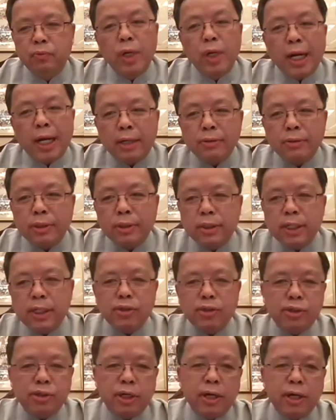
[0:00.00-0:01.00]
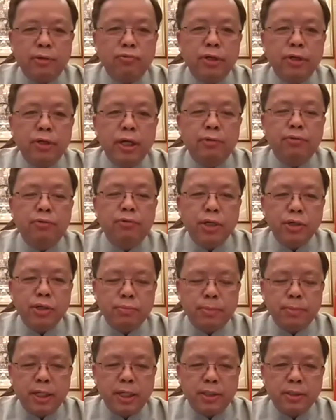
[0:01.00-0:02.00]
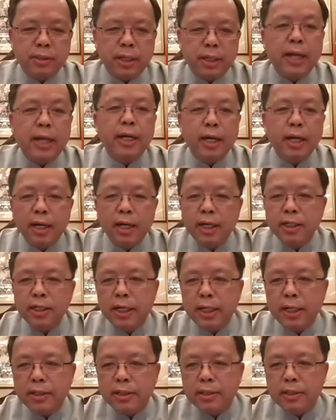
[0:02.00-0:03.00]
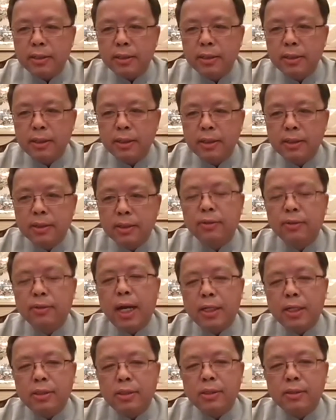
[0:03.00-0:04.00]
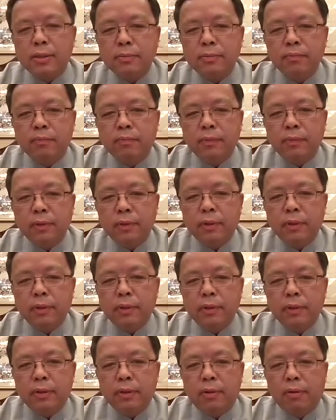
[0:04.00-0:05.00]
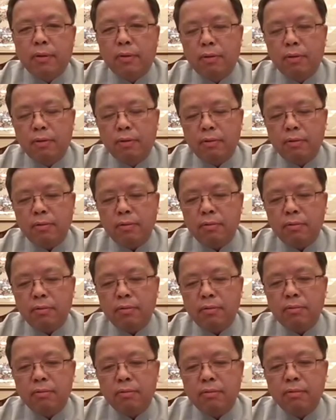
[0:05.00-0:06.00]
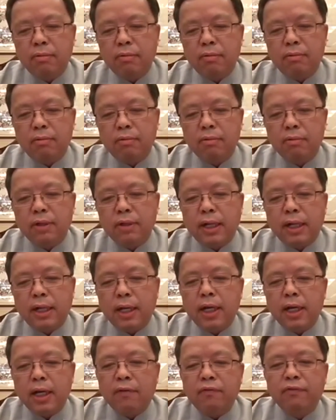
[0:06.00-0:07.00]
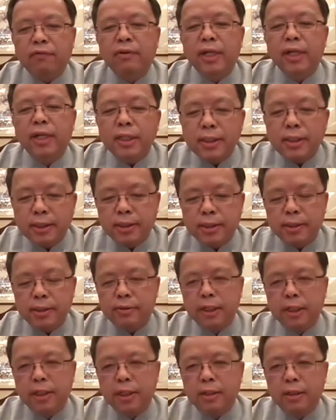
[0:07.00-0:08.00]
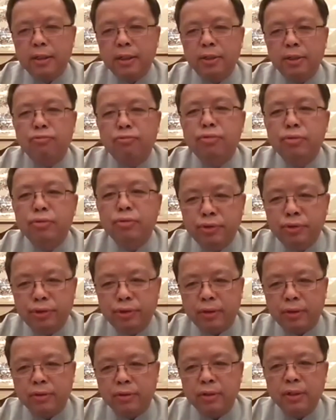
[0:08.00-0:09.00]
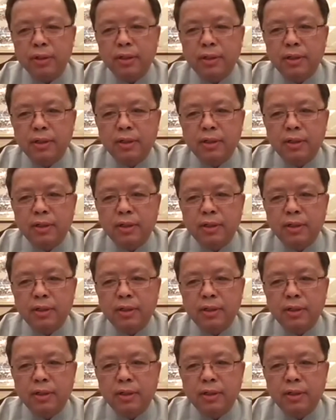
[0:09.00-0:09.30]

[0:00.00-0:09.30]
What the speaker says: work out such a great arrangement at an early date, so that all the kind of necessary, crucial